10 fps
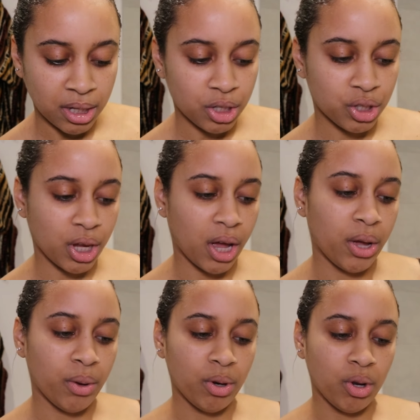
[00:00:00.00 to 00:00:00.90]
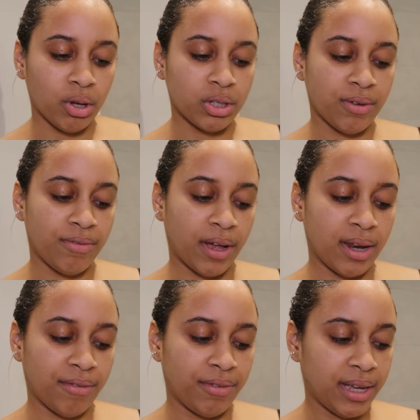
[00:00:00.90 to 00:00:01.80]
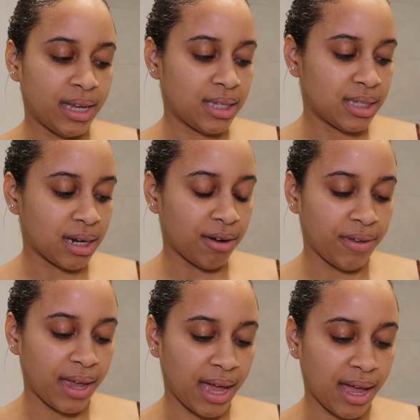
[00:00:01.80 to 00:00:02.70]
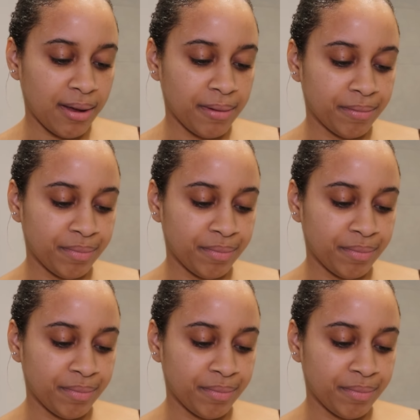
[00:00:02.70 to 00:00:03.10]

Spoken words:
so lots of lovely stuff here.